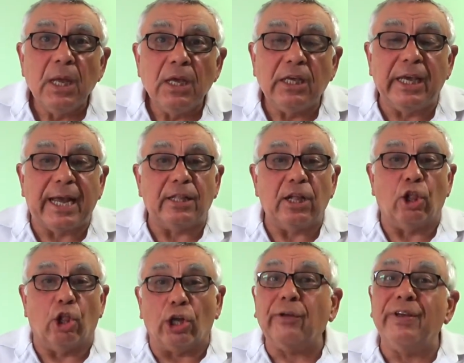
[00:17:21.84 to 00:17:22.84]
He had a
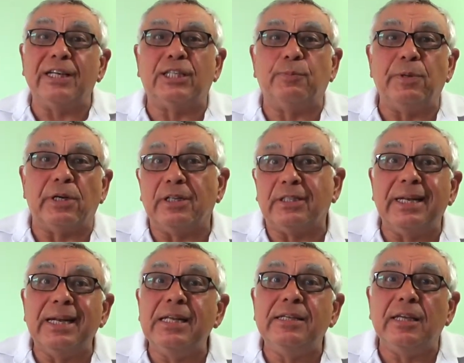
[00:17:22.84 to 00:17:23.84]
lot of experience in
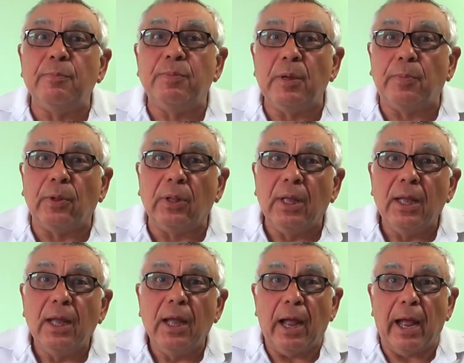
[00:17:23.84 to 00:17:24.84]
leading people.
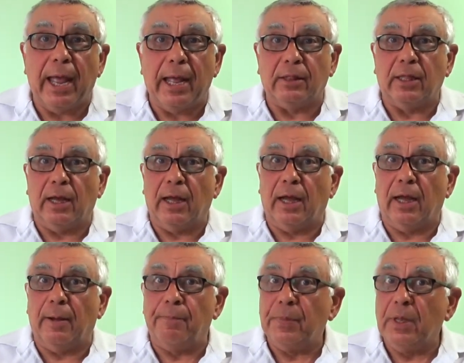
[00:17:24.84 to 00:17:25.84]
And
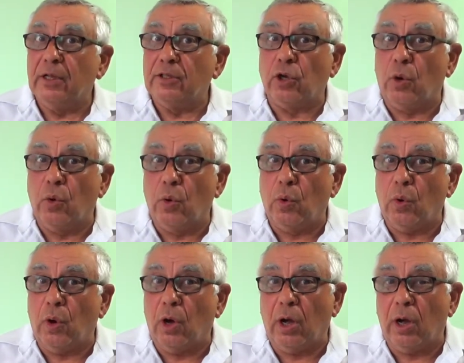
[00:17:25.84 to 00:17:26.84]
uh, so,
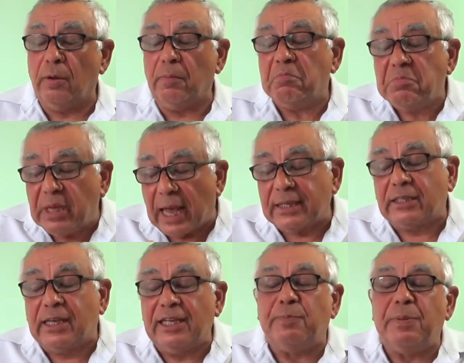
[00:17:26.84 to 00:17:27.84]
uh, yes,
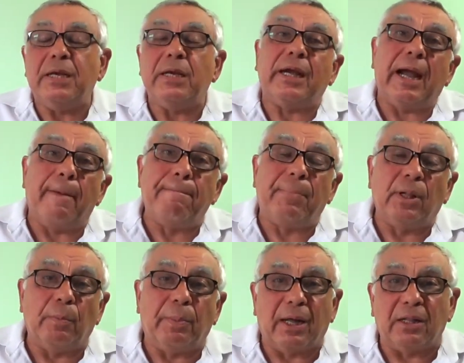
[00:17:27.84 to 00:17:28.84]
he's being
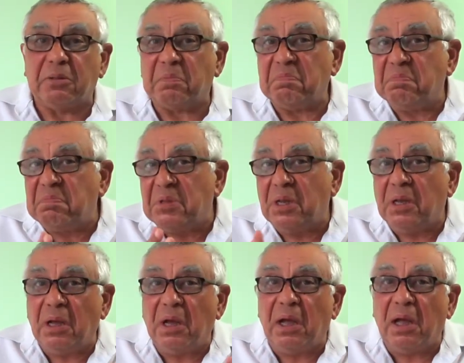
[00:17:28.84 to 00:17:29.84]
humble, but
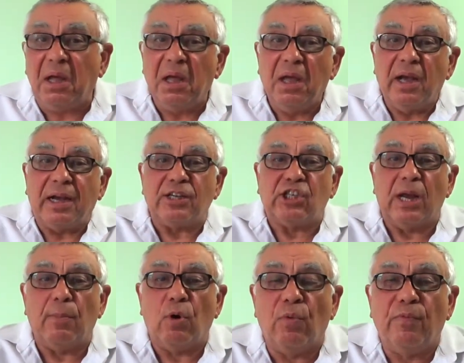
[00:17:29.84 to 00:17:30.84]
uh,
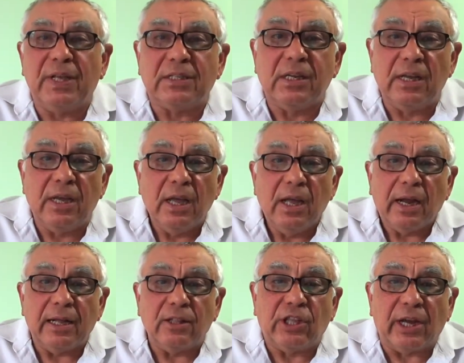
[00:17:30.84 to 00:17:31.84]
Hashem obviously
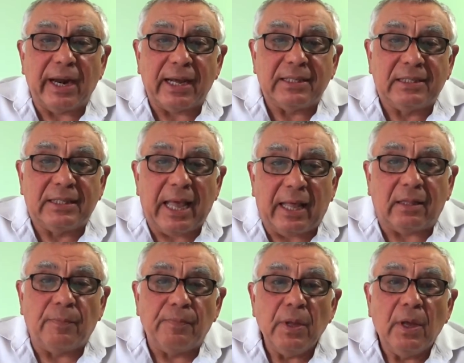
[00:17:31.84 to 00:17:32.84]
counteracts that
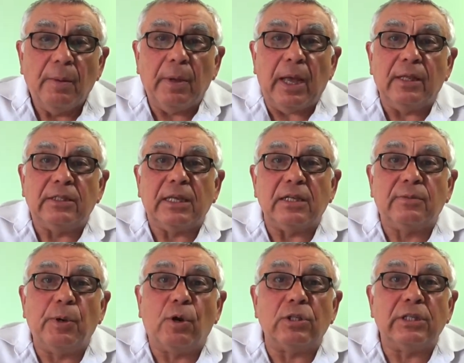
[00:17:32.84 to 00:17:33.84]
and says,
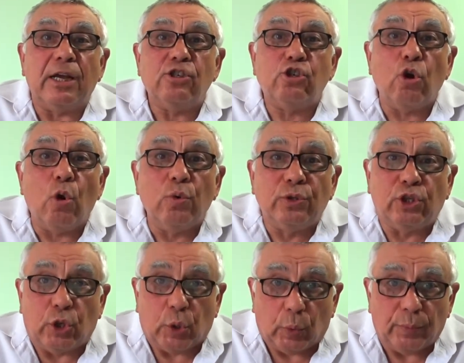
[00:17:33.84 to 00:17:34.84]
because I
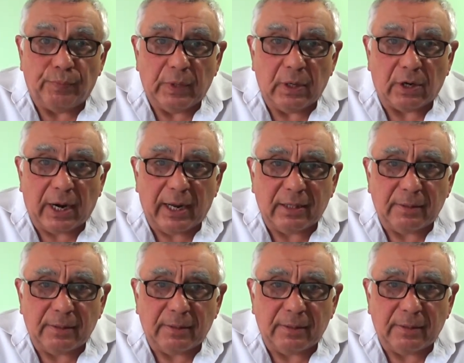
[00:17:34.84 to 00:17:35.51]
chose you, right?